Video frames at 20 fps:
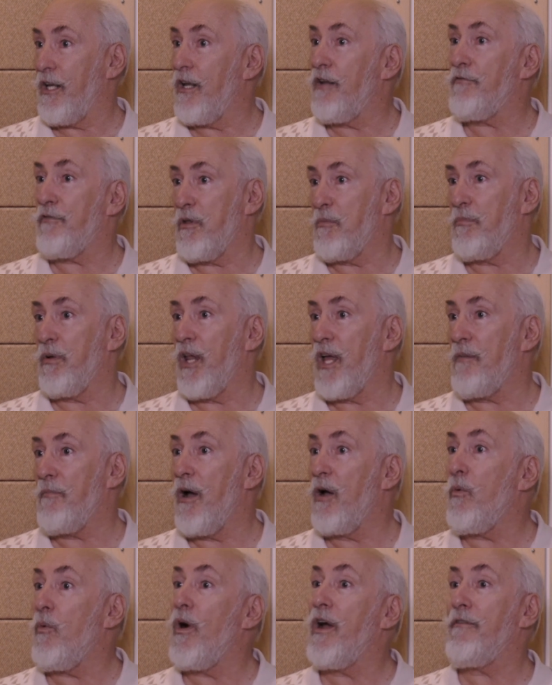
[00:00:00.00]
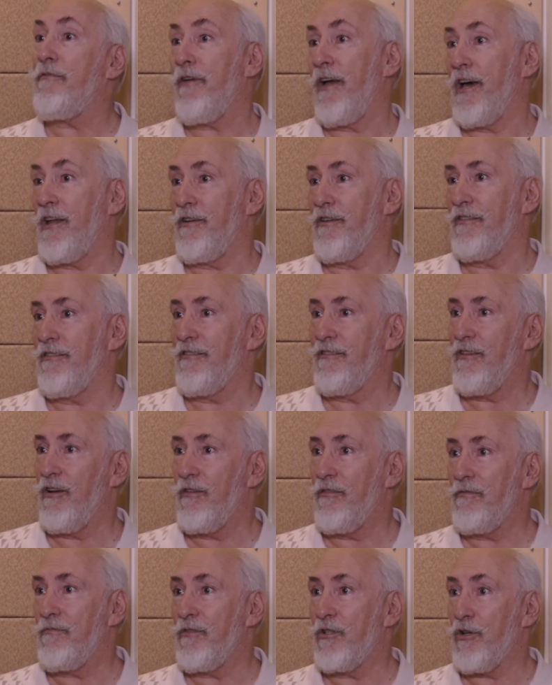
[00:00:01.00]
loved the play. My wife had
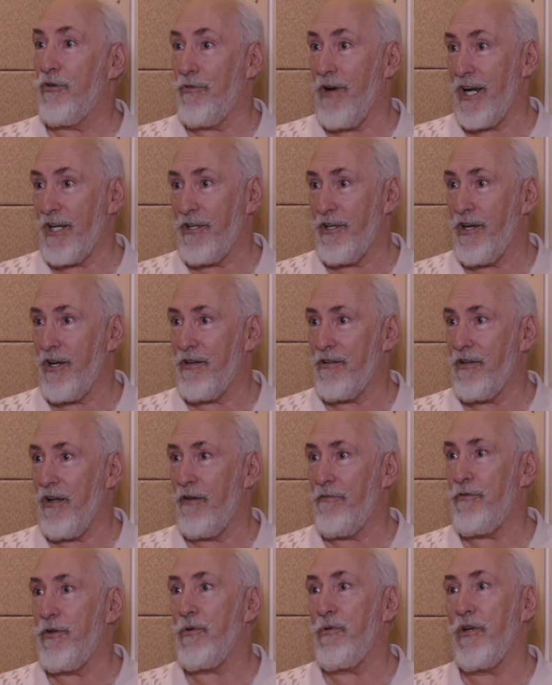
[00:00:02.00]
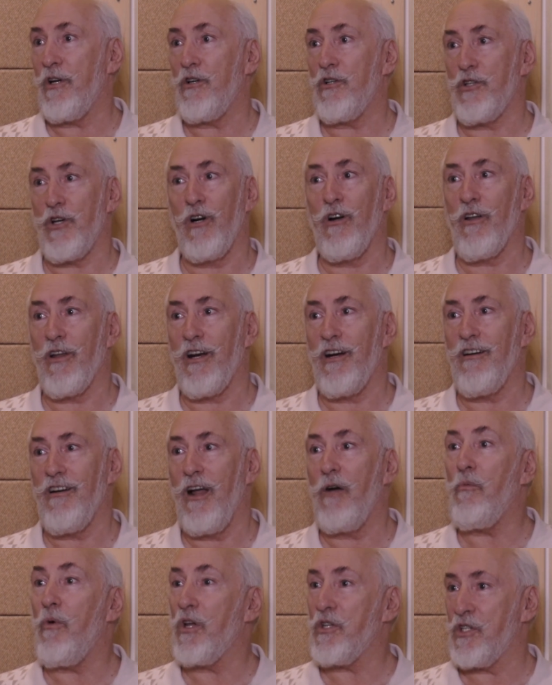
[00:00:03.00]
directed it a few years earlier.
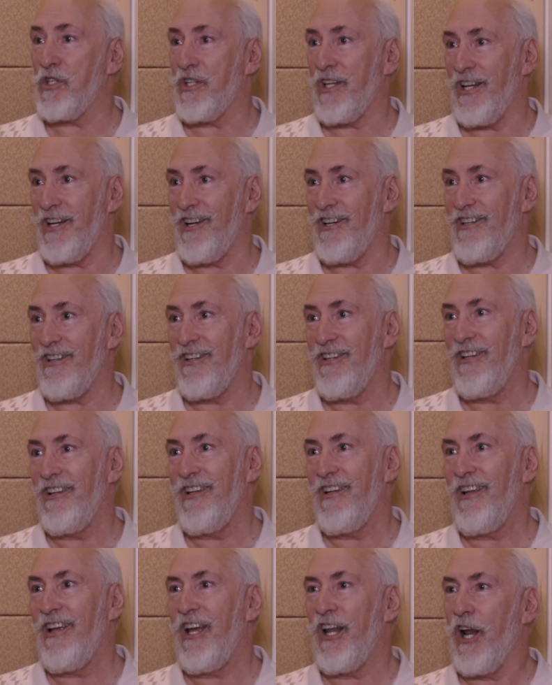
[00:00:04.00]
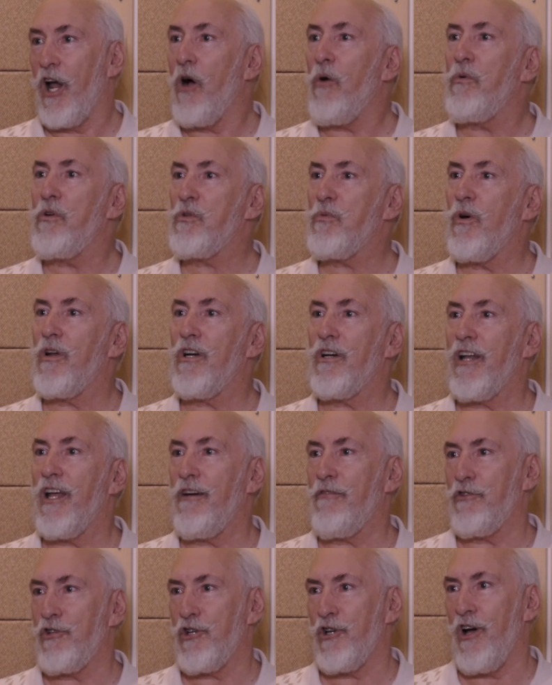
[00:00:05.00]
I wasn't in it. And I always wanted to
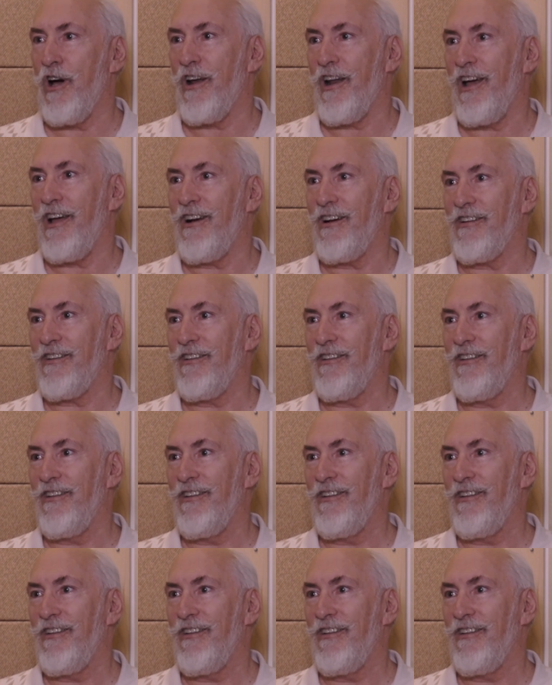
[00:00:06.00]
have a shot at it.